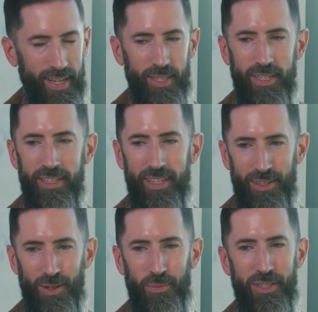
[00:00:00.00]
guess I did
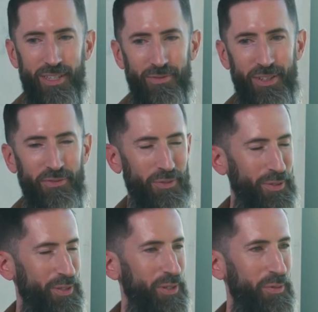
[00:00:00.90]
call myself an
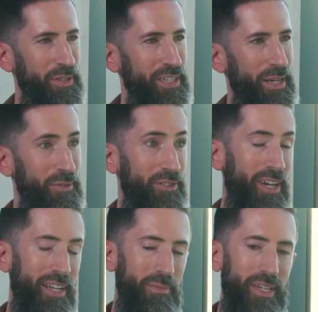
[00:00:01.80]
influencer at one time, or
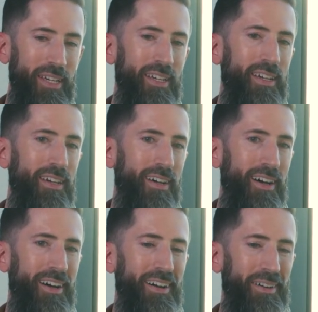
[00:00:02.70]
trying to be,
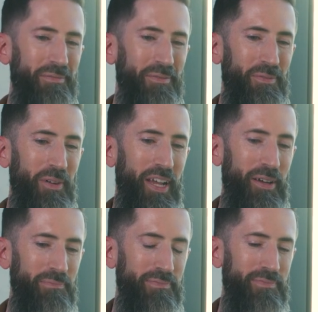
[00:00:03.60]
when
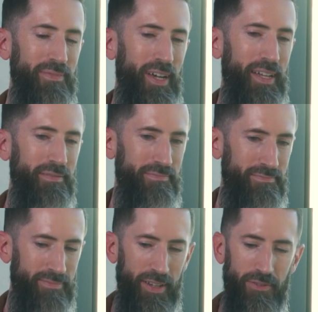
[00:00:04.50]
I
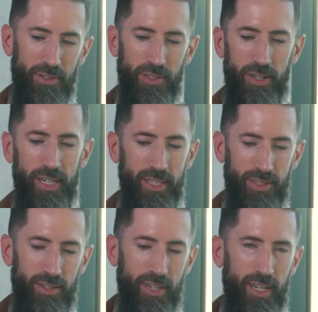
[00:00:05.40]
first started
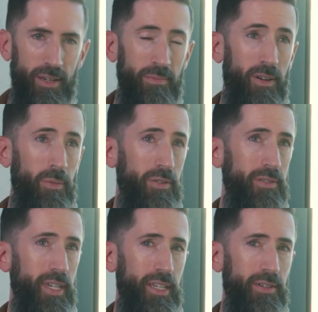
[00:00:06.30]
Instagram
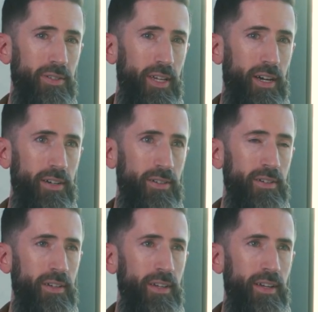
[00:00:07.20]
almost 10 years ago,
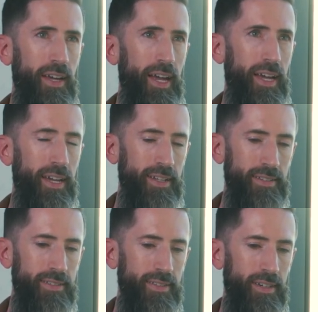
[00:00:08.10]

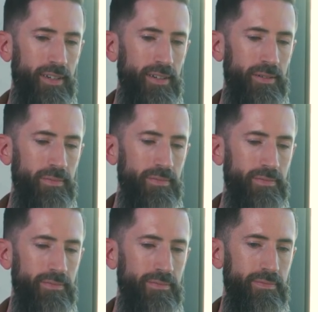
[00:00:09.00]
and
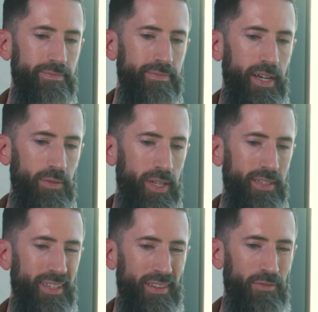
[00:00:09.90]
I
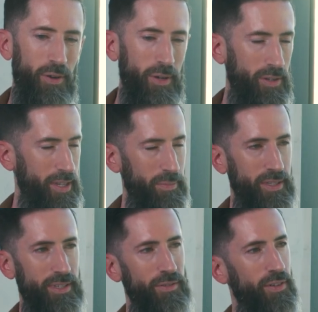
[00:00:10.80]
realized like the phone could only get me
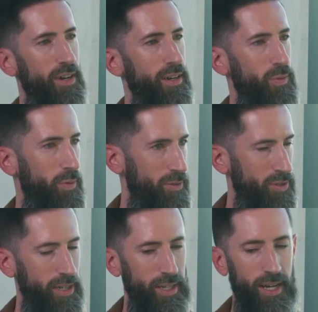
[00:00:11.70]
so far with what I was
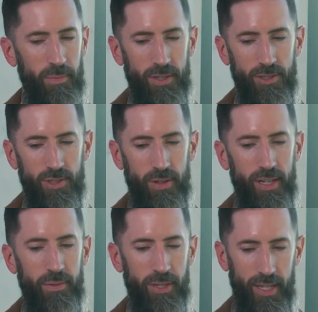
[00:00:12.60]
trying to accomplish, so I
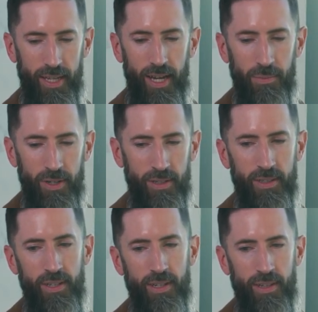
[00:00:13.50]
ended up getting a camera.
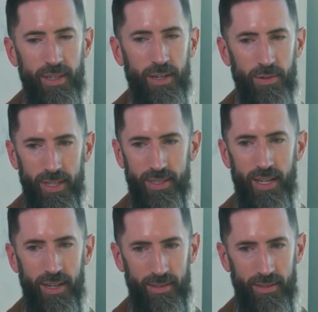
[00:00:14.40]
Then I realized I